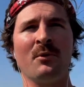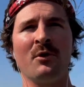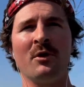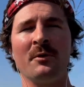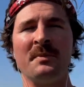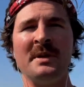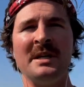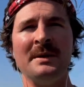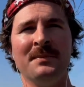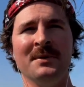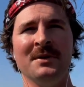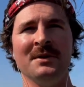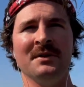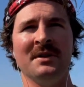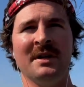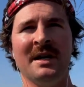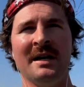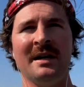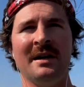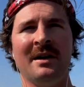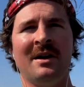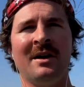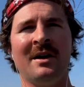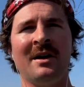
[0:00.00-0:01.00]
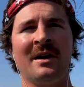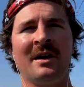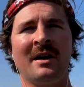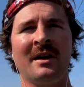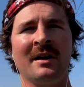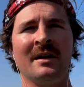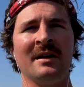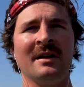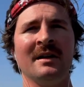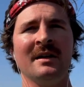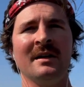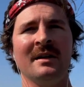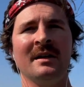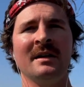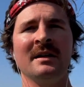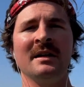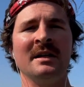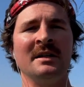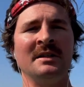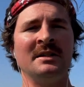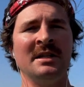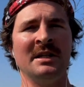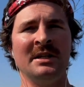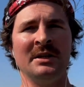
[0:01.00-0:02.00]
people that are
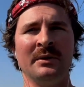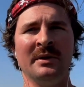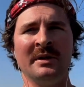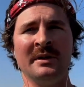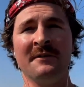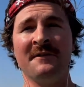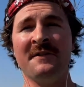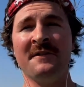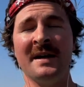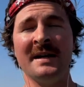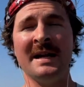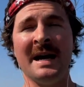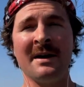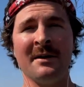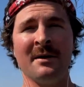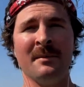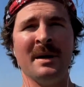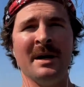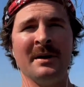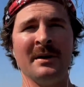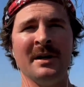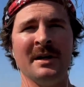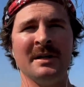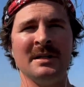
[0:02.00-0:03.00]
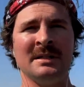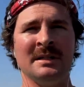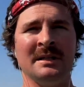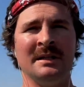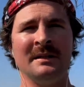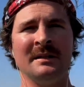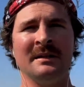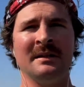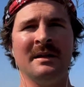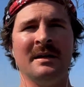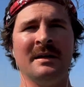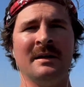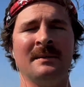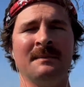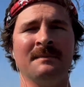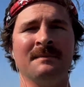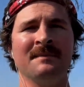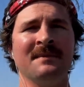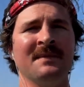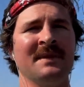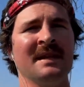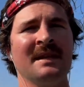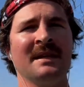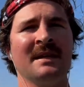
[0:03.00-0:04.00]
continuing to find out about us. And
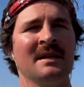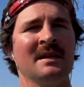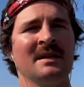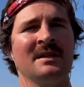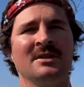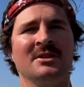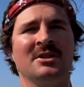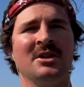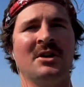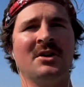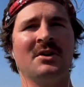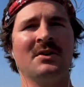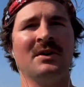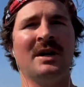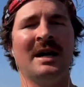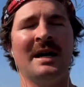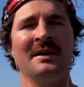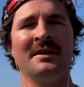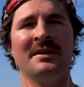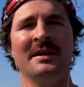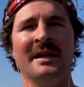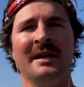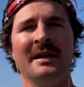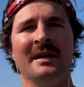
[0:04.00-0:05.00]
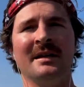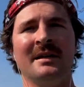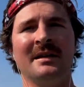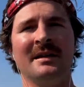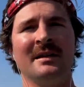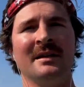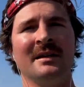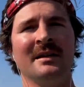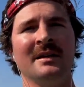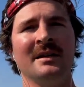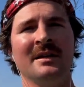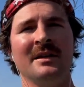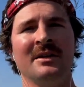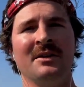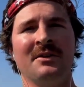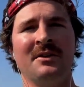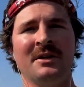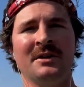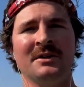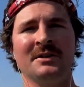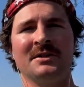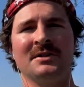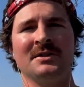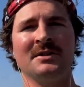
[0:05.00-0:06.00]
so I think
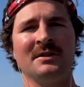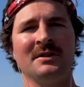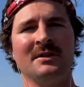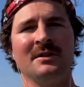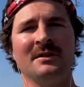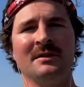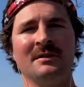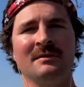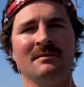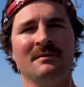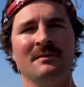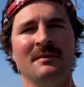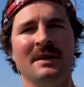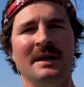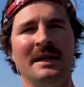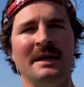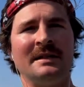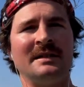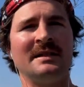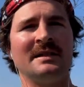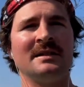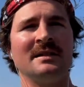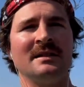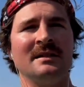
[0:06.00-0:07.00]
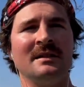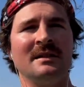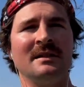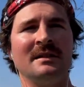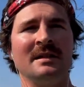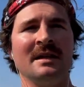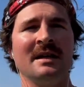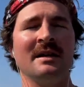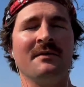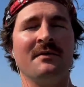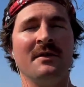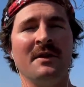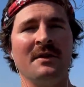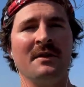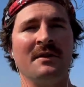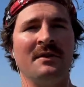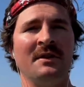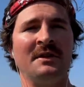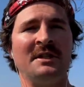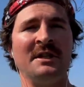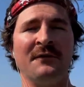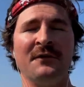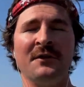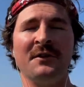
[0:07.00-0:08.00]
it's kind of the
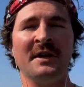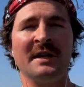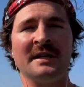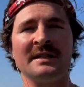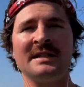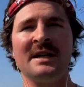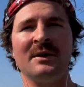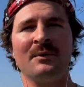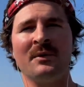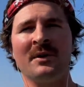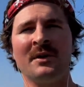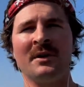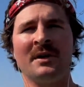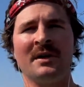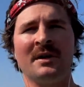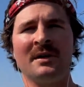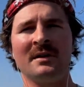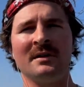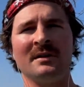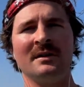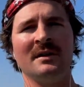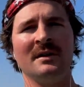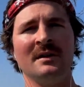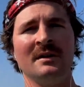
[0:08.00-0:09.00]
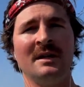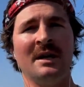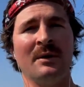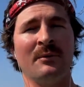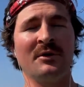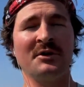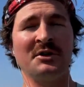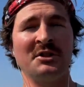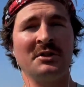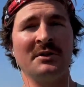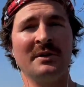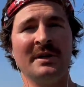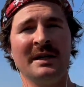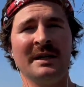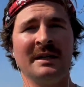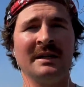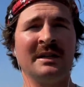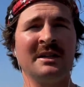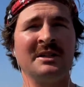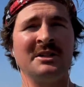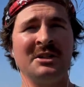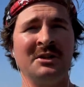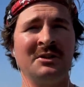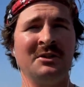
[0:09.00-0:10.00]
different things that we're doing and
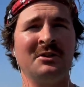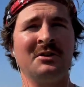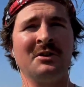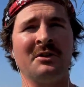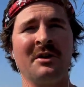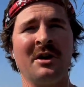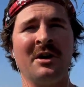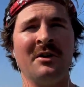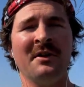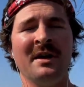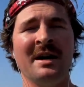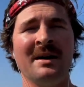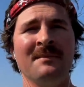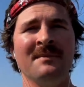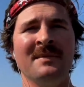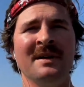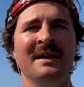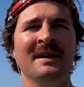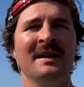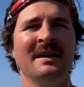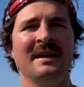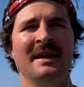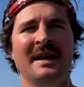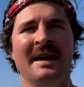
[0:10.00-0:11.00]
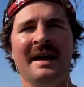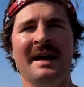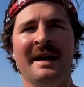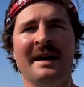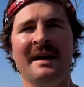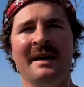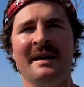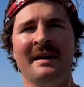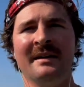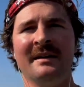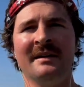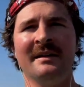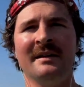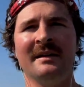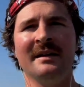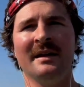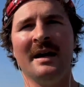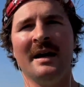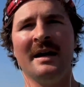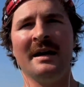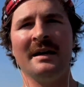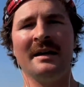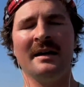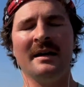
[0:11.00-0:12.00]
continuing to grow them. And
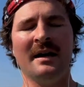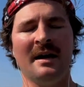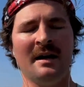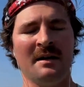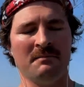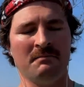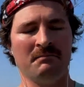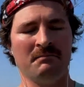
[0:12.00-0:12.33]
I